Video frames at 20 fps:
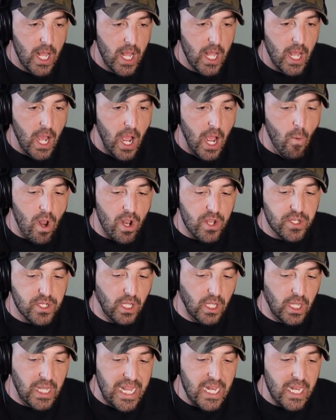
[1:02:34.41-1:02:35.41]
I want us to
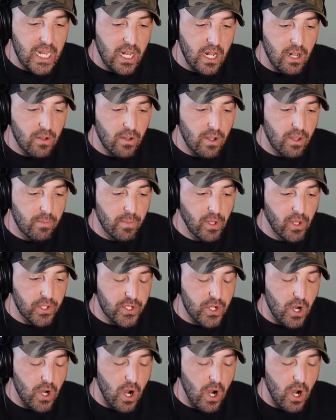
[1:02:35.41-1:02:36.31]
lean in the military,